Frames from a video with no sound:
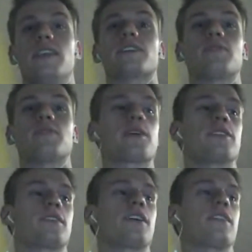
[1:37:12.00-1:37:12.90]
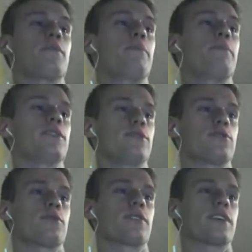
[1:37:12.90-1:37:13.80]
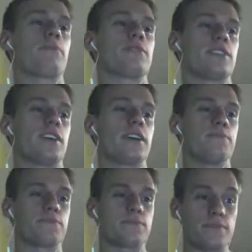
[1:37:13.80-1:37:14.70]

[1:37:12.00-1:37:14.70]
Next, now we got to get in the big news story that happened today.